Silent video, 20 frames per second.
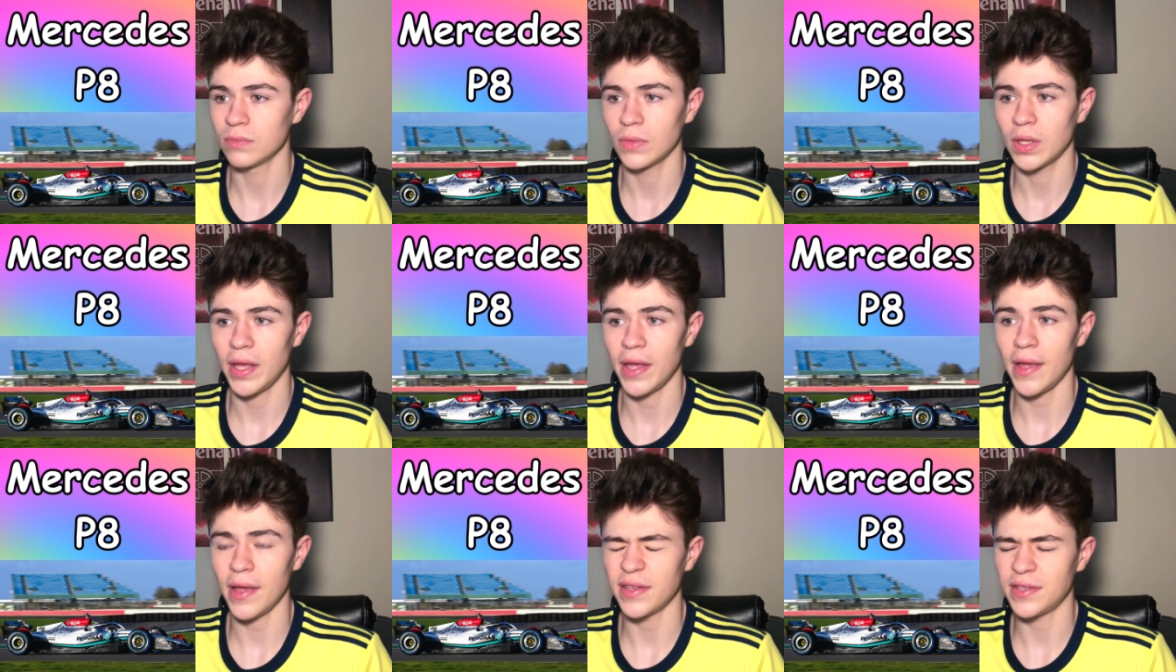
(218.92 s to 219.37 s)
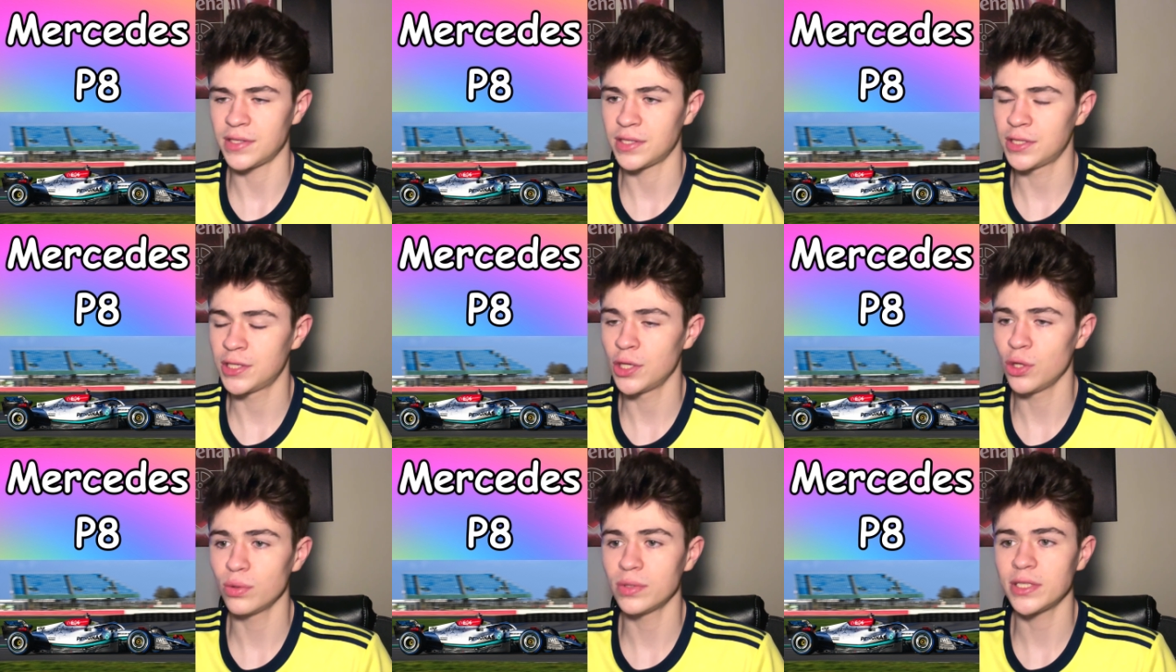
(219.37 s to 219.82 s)
It's
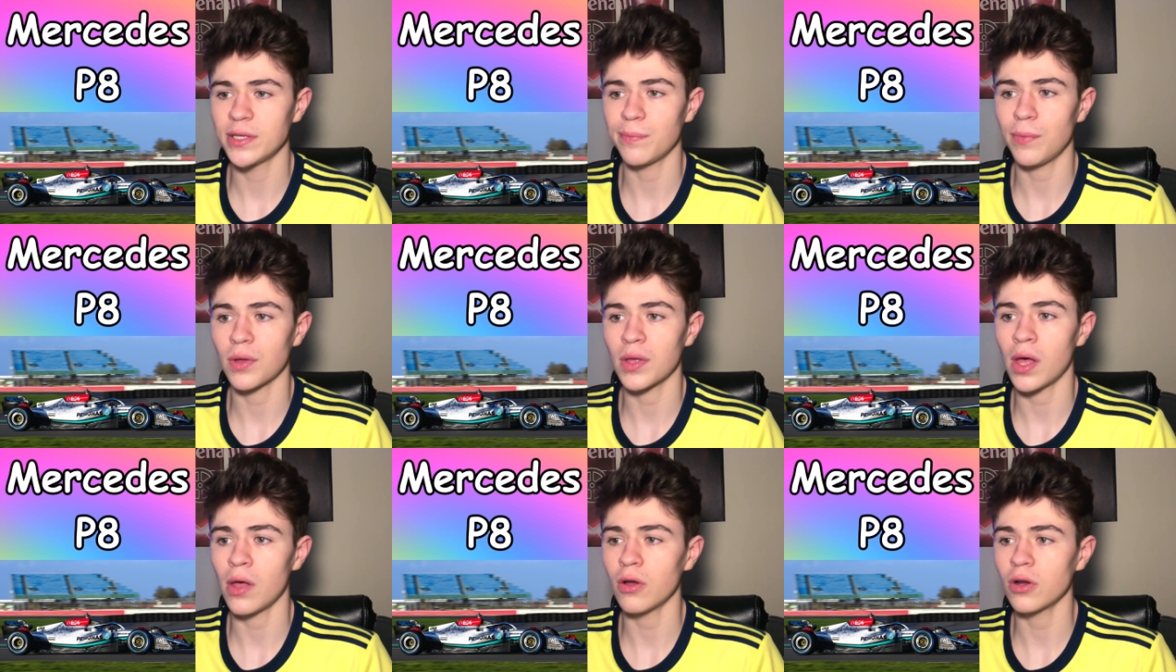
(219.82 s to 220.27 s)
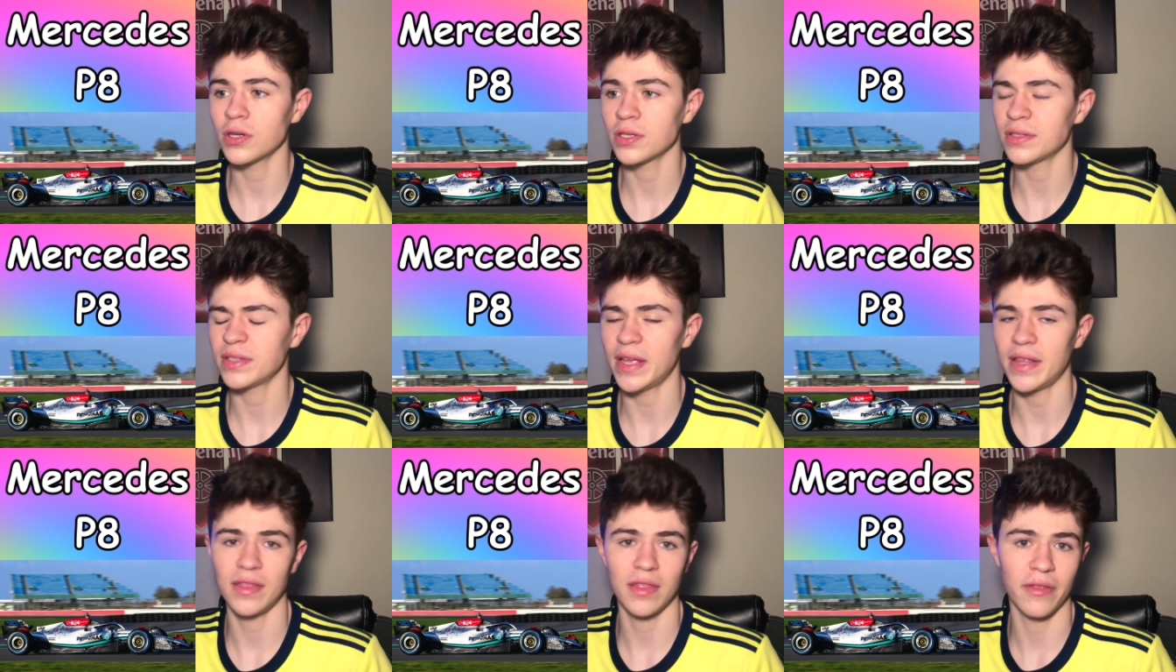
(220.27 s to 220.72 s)
two simple colors and
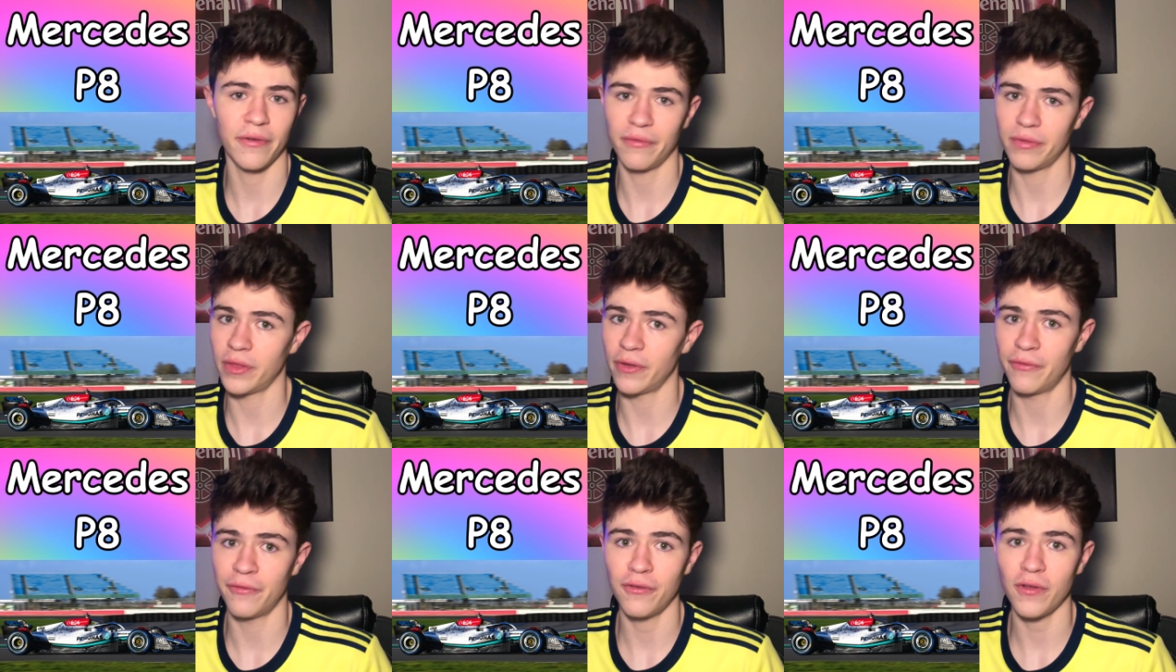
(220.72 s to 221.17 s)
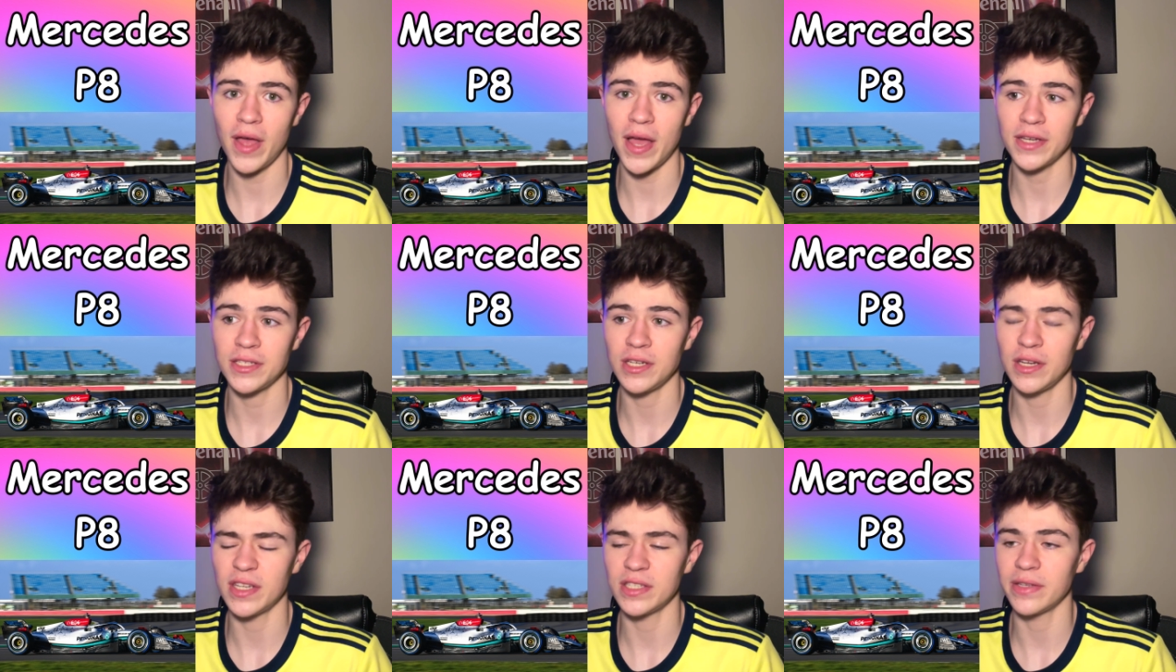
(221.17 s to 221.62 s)
then the
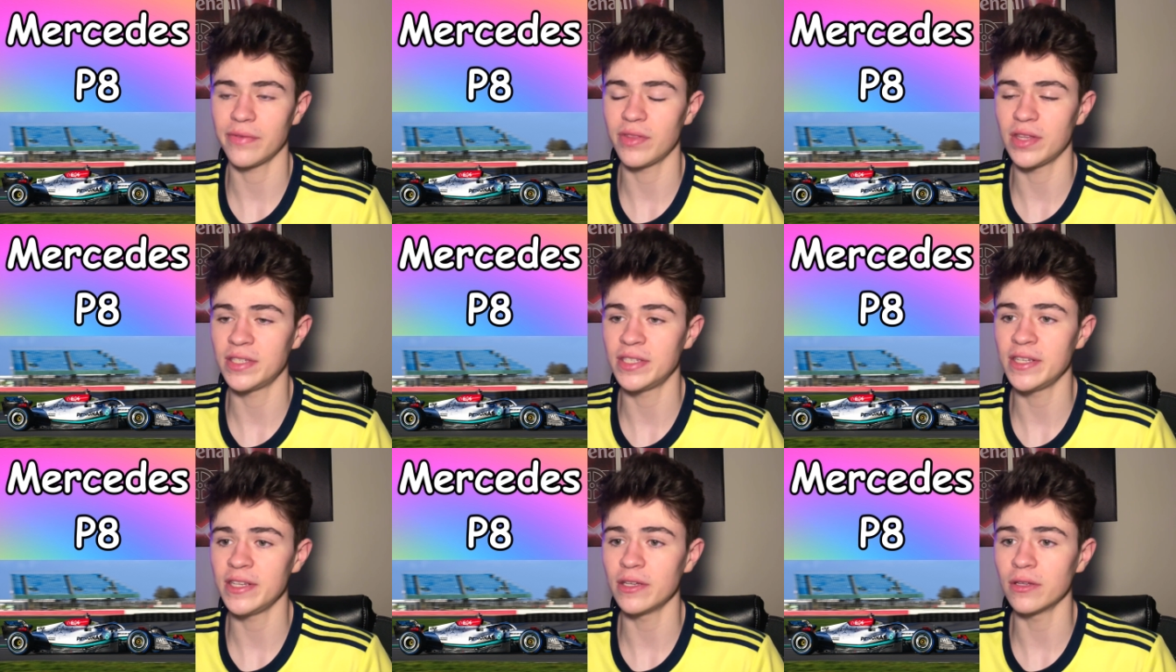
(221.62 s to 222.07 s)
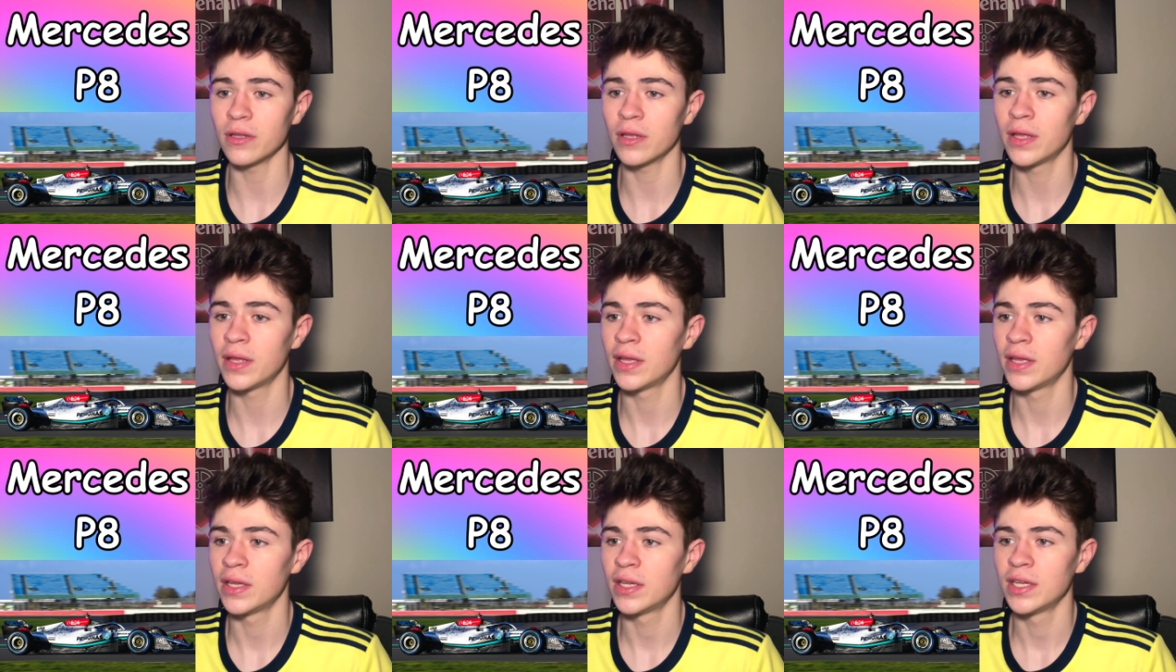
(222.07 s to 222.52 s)
flashiness of the teal,
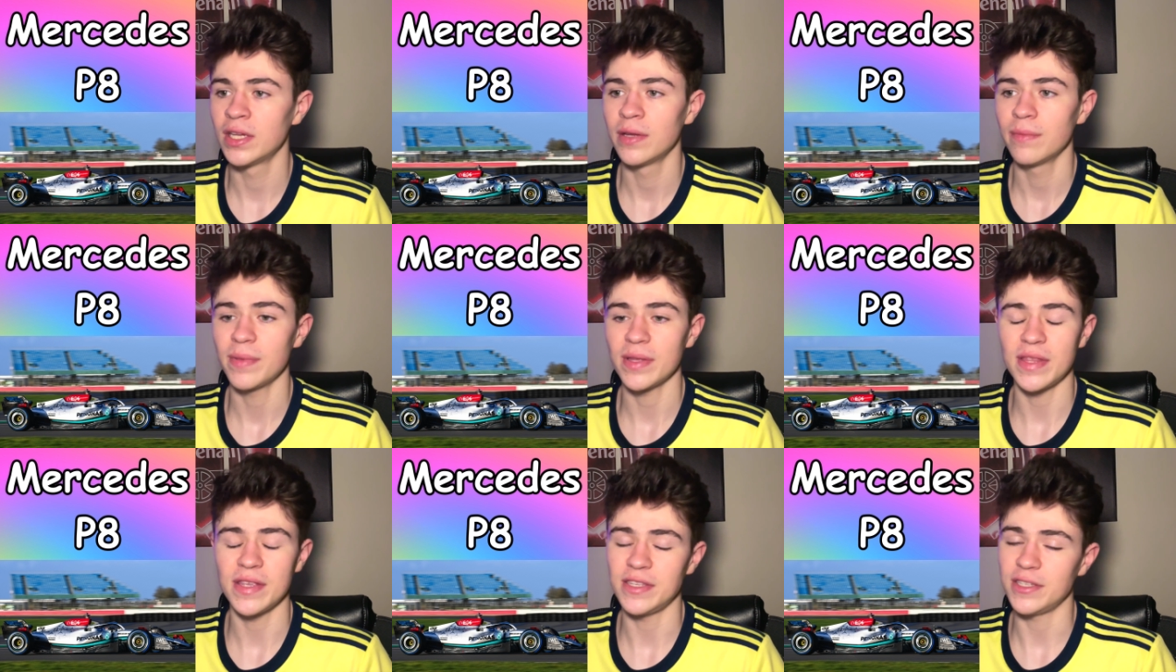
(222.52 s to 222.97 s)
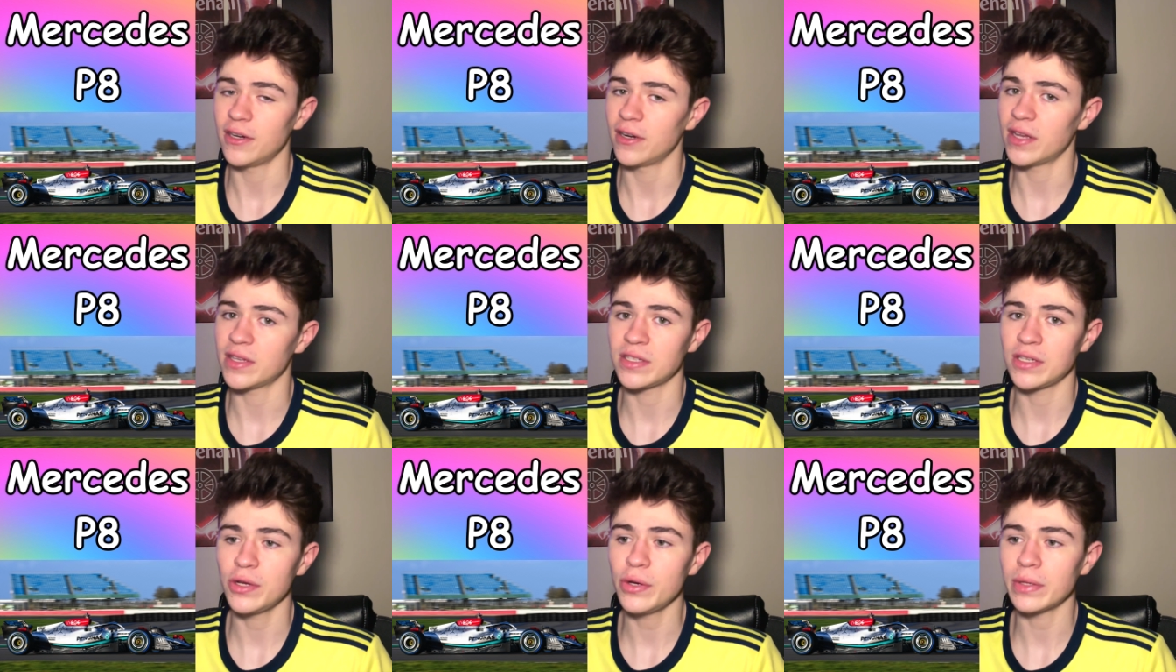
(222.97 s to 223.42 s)
but this year
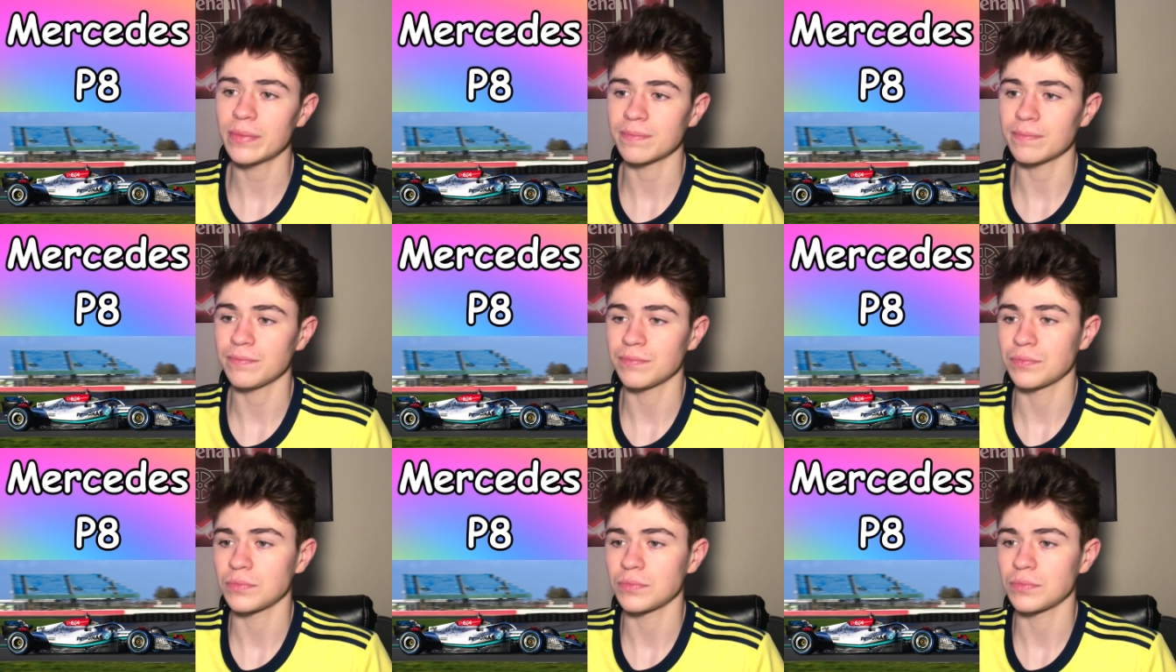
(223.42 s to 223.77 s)
doesn't do it.